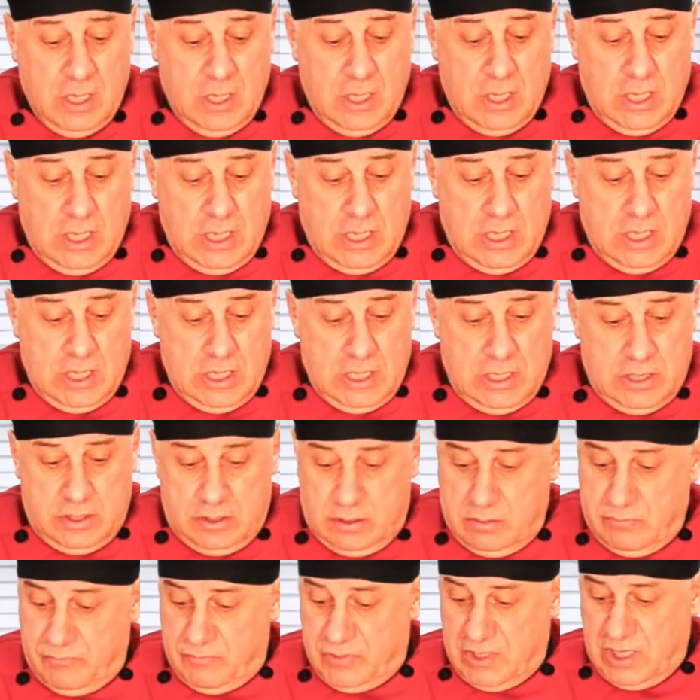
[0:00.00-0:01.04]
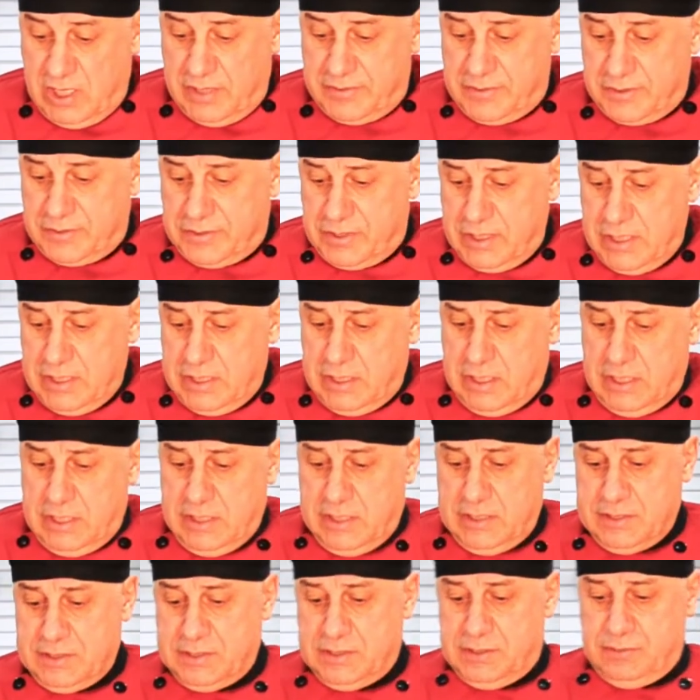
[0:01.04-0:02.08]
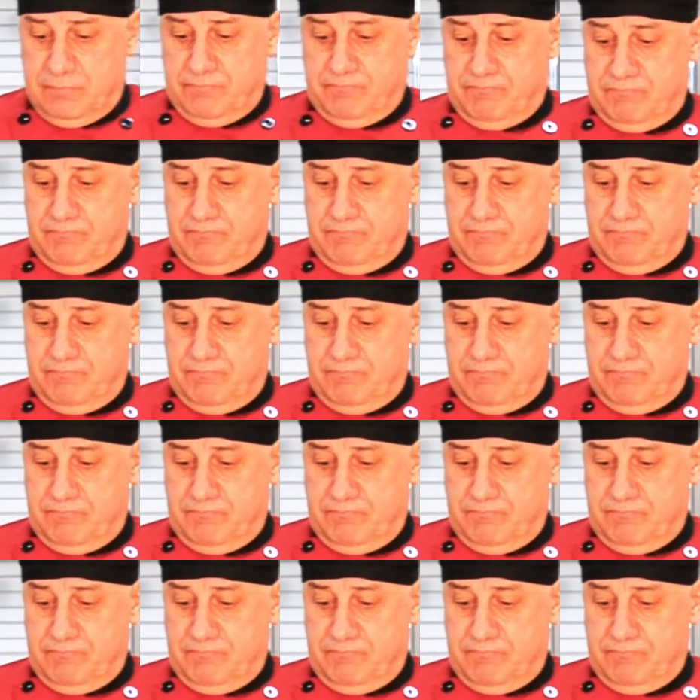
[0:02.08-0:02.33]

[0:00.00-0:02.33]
And the other thing is